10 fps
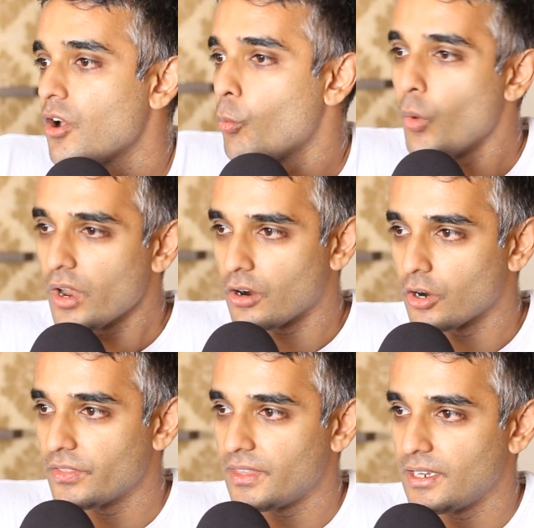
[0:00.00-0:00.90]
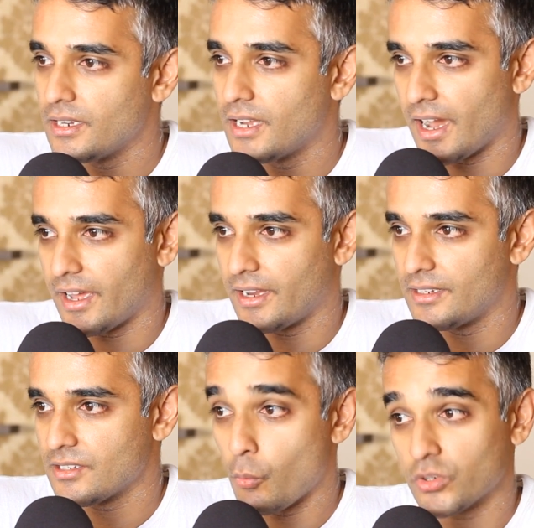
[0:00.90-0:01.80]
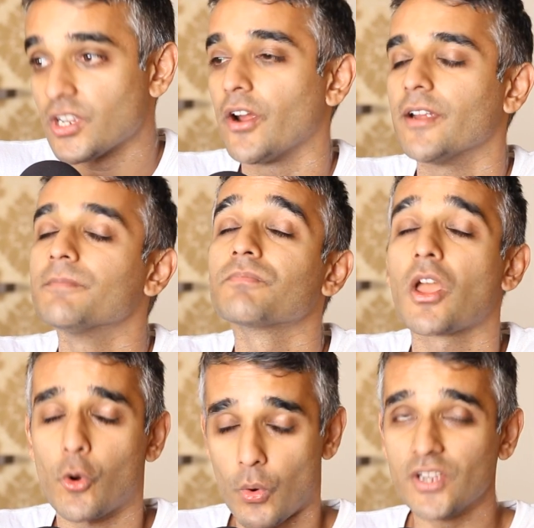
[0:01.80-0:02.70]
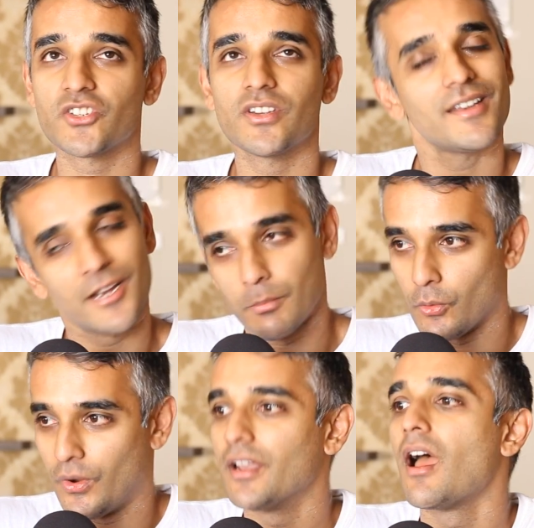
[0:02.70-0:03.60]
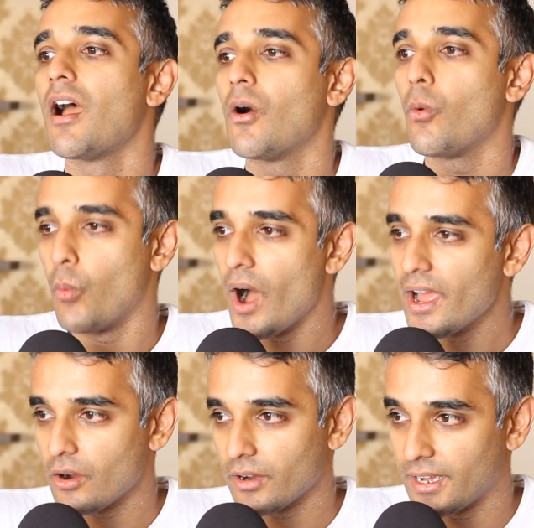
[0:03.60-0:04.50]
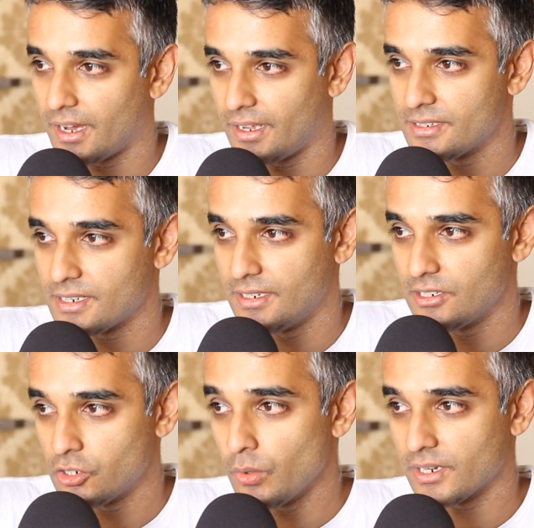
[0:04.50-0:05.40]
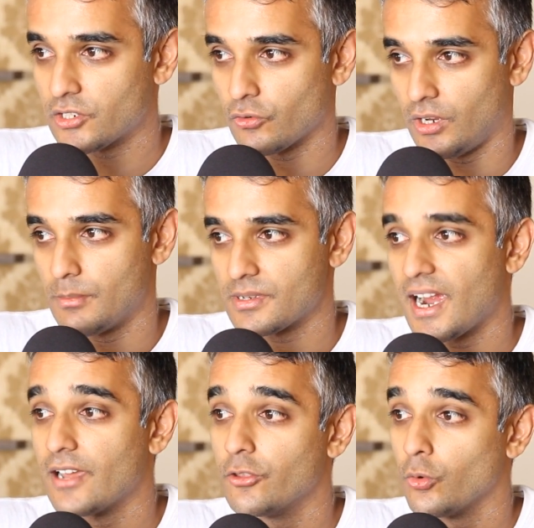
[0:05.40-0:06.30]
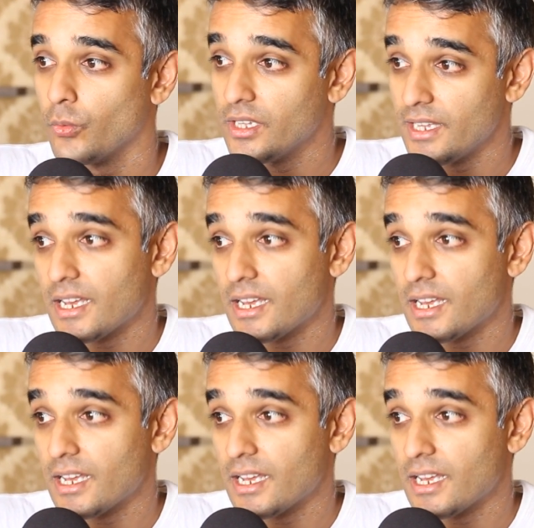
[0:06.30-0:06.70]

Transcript: what are the guys, sorry, question number one, why are guys in two extremes either really